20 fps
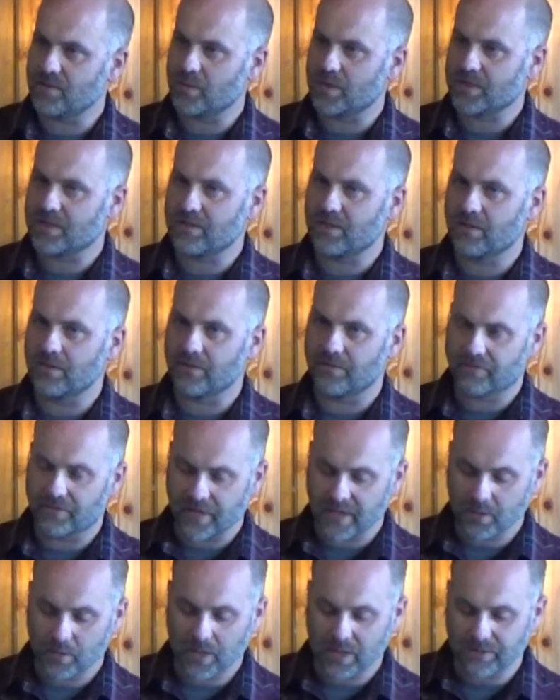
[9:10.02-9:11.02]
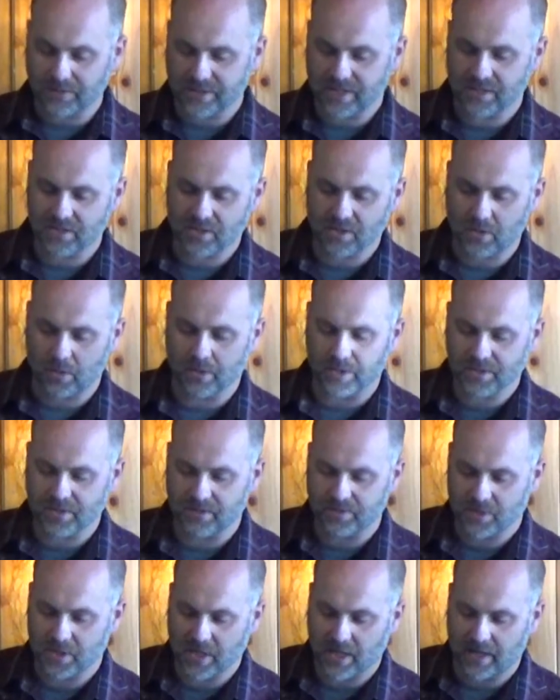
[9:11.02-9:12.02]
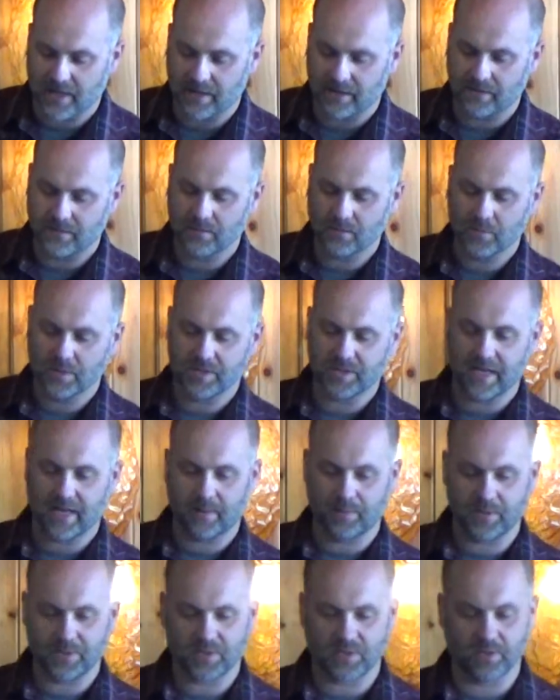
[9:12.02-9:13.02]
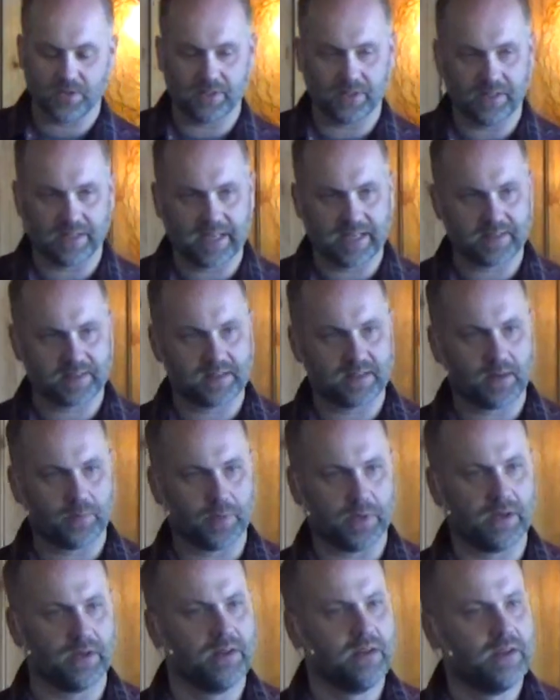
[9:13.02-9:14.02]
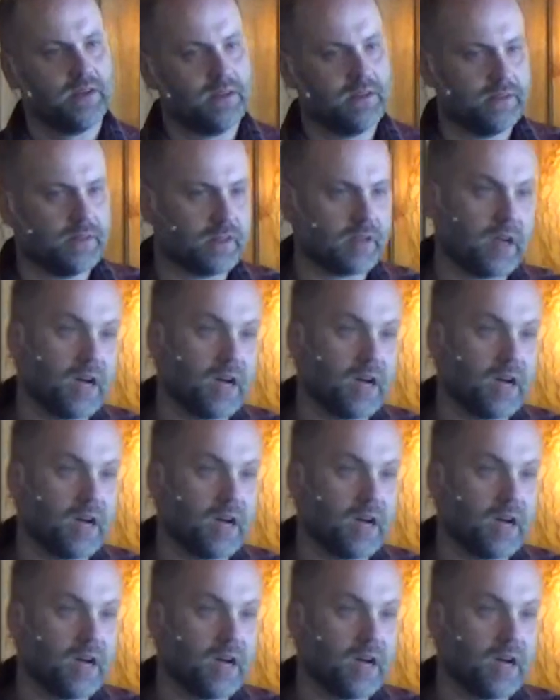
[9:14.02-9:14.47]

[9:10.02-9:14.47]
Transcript: in what's called the farewell discourse of John, which happens during the Last Supper. The